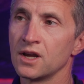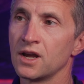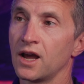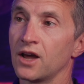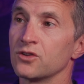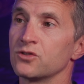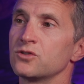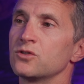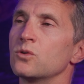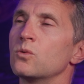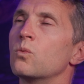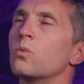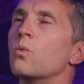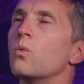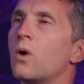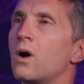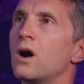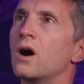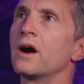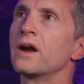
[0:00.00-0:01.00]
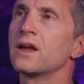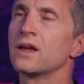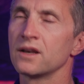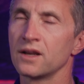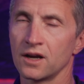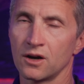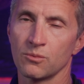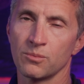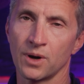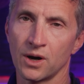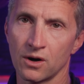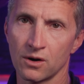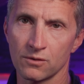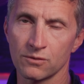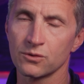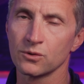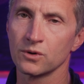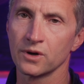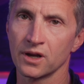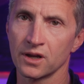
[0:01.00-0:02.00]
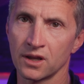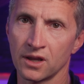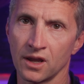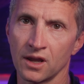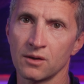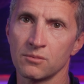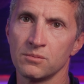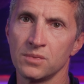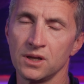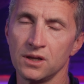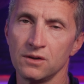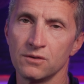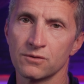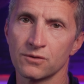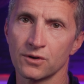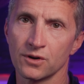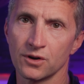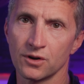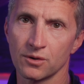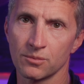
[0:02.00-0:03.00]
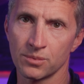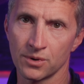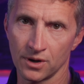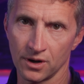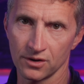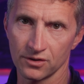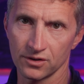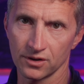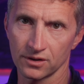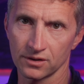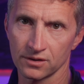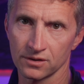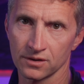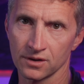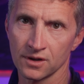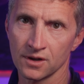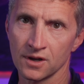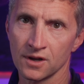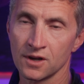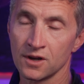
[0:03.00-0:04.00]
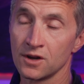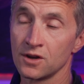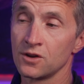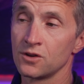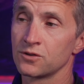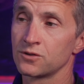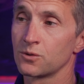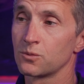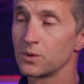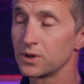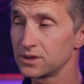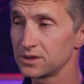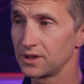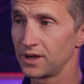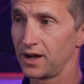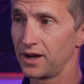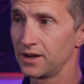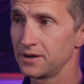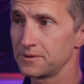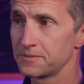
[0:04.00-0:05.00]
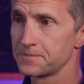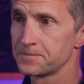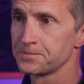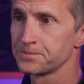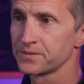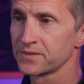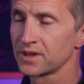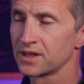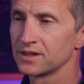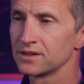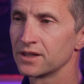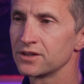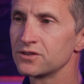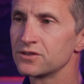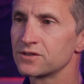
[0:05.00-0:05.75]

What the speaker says: as to why and how powerful it can be for your project. So with that, let's